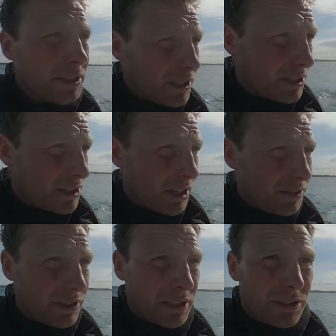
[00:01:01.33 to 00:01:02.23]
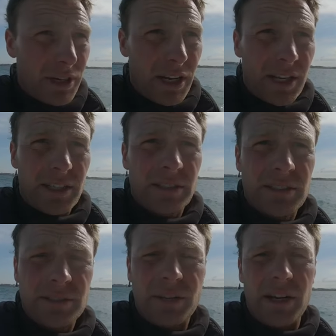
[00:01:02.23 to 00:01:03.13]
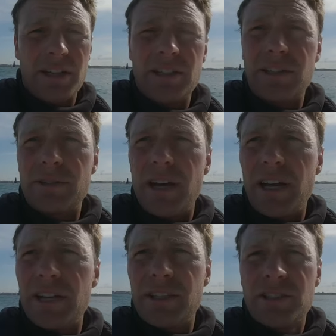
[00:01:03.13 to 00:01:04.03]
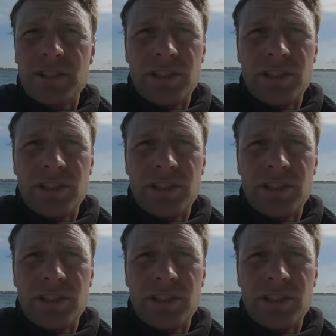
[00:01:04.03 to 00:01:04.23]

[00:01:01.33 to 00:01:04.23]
inside of Ile de Ray, round Ile de Ray,